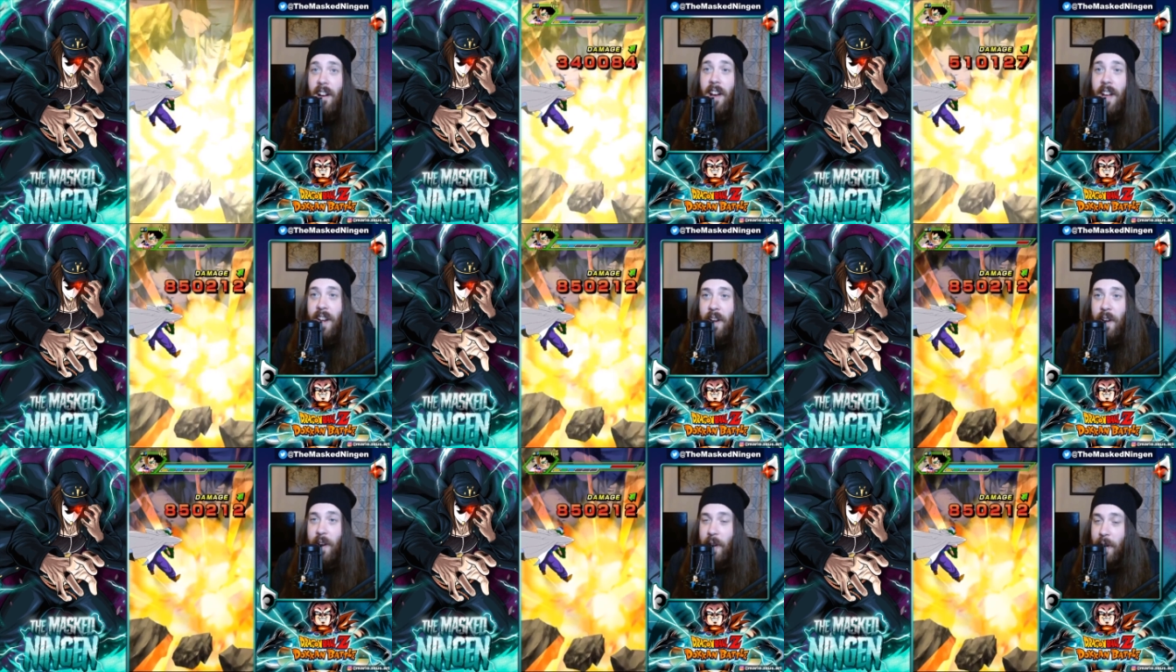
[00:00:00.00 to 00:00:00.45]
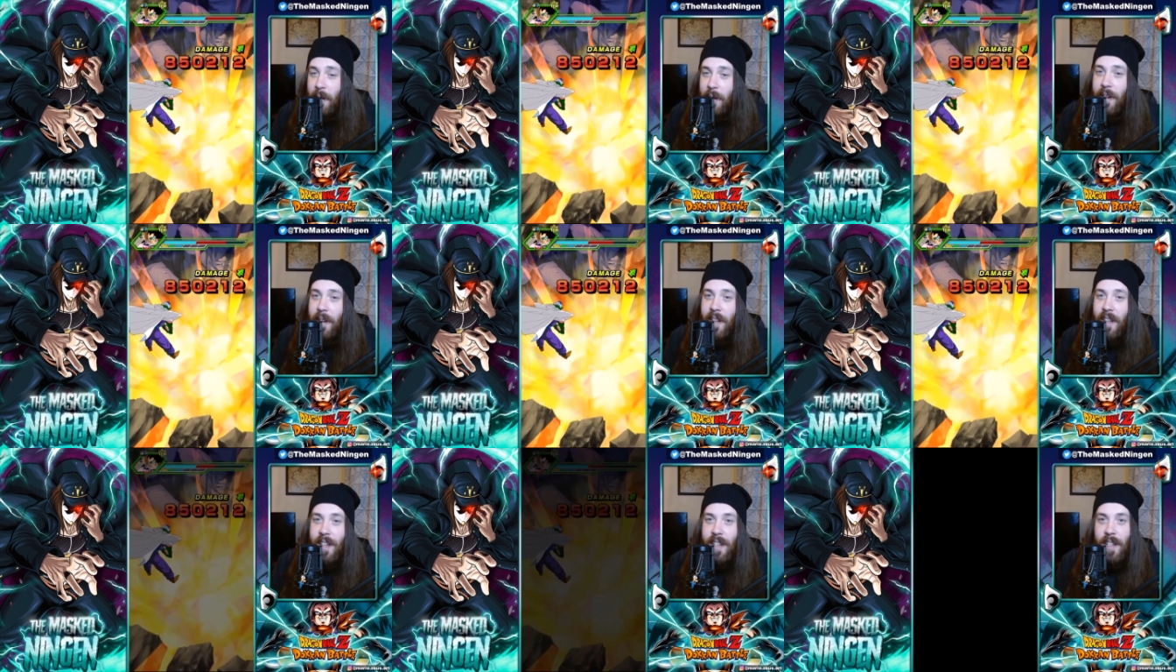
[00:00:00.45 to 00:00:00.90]
I know,
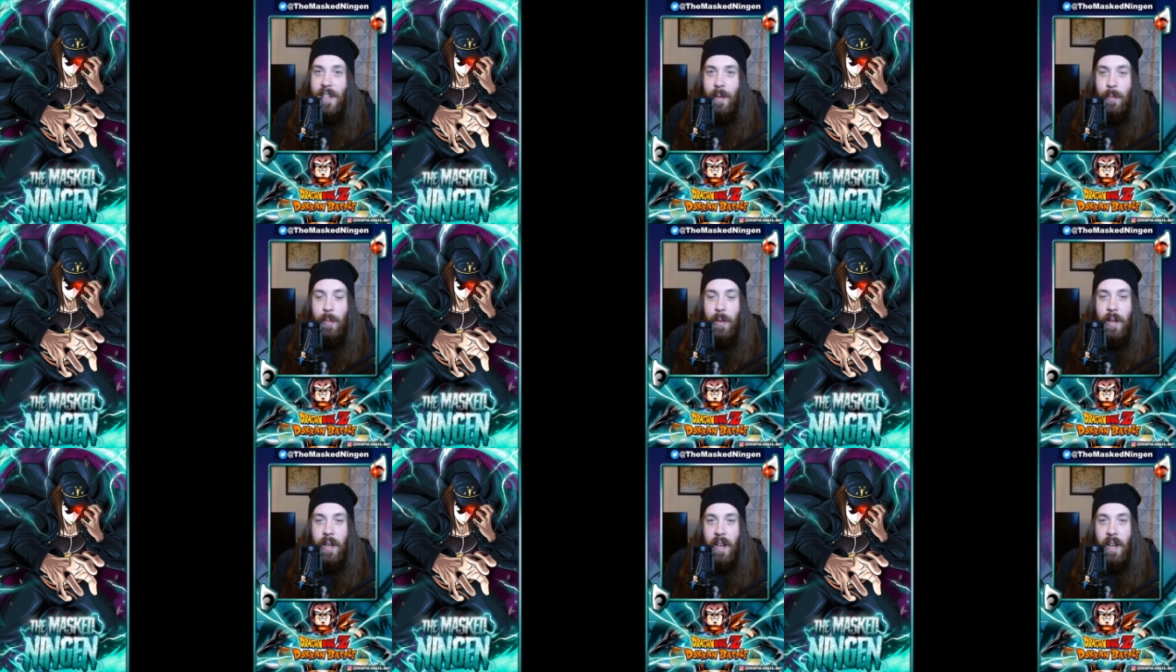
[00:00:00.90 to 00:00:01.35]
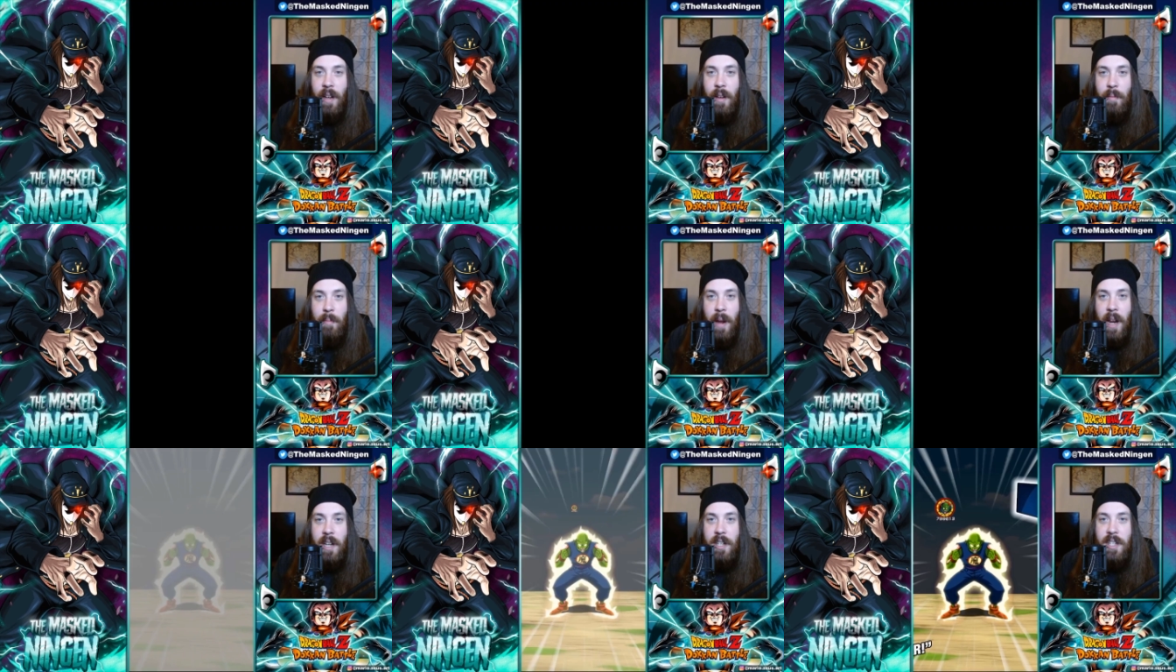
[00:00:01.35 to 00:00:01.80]
but
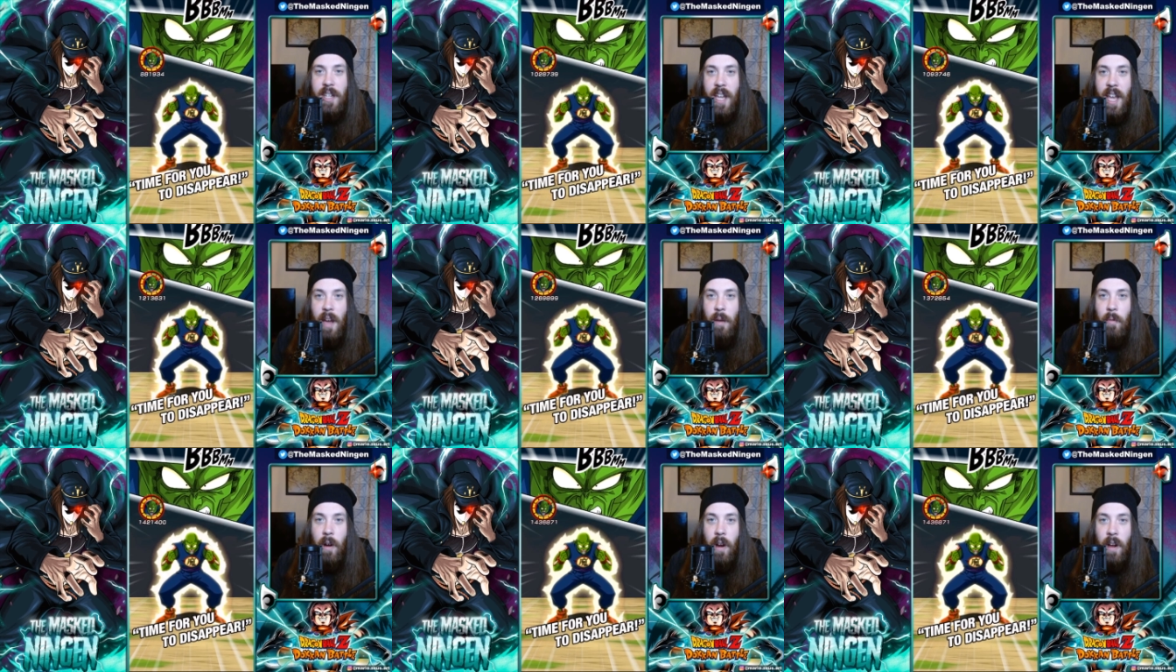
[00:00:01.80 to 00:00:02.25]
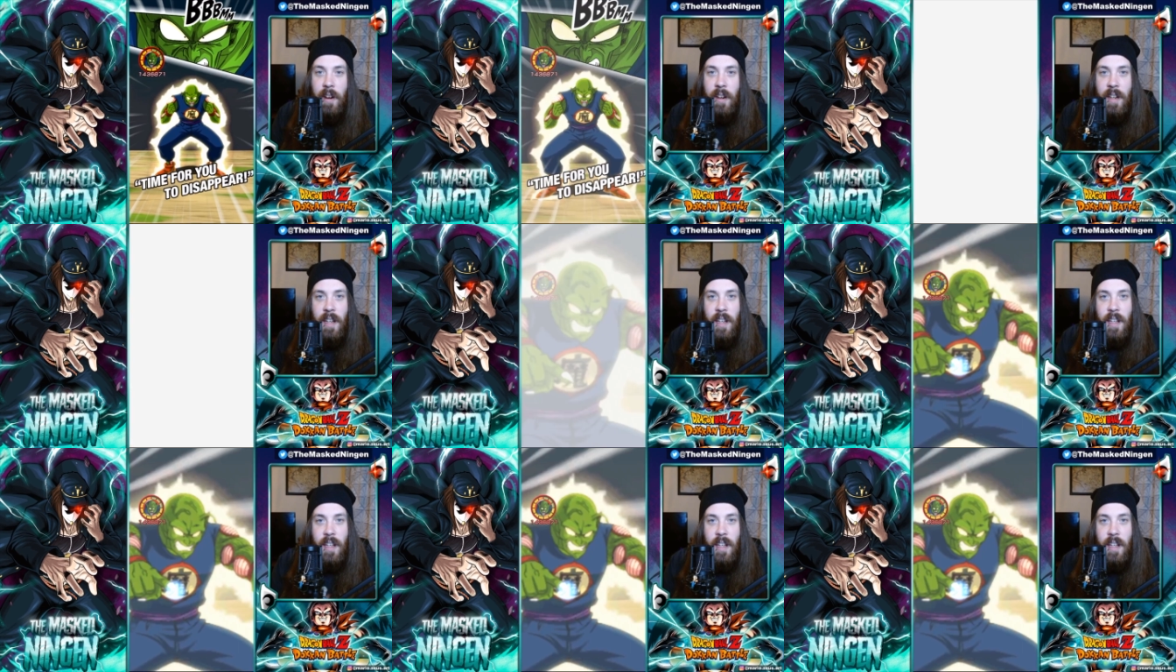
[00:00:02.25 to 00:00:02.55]
managed to get one